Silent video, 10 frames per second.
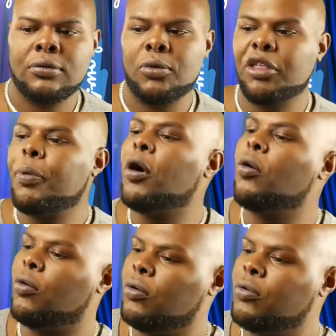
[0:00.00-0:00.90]
with a
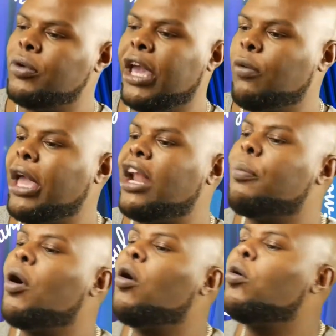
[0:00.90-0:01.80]
pole. We had
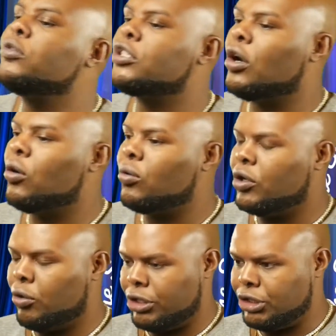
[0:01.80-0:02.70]
a pole to hold
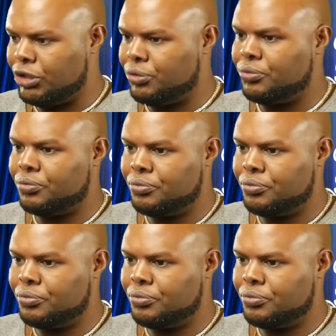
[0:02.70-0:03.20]
on to.